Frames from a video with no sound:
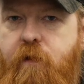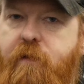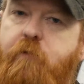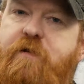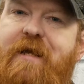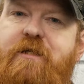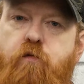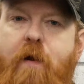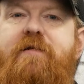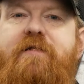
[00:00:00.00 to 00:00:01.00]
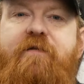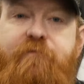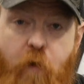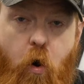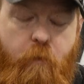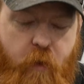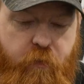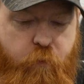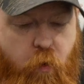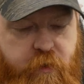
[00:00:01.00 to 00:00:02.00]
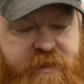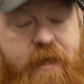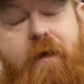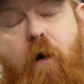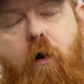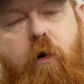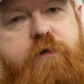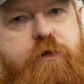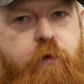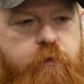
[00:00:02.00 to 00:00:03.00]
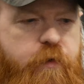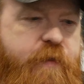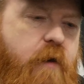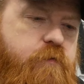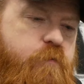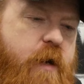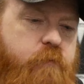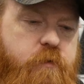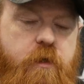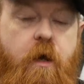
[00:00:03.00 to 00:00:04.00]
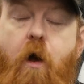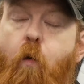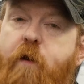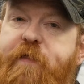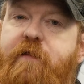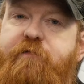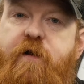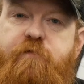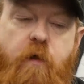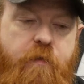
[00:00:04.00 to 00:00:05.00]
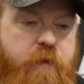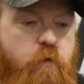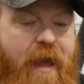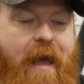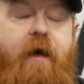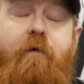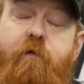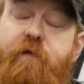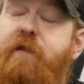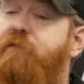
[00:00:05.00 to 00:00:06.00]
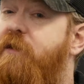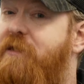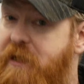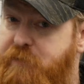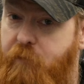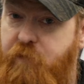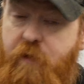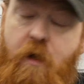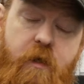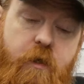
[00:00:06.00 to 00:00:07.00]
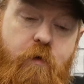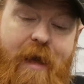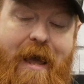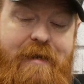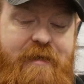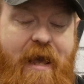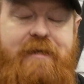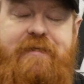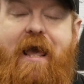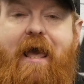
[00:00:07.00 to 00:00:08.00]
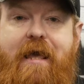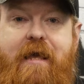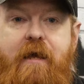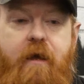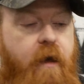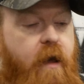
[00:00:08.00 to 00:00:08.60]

there is a 24-month warranty or 200,000 rounds. Within the first month, within the first 6 months, you can get a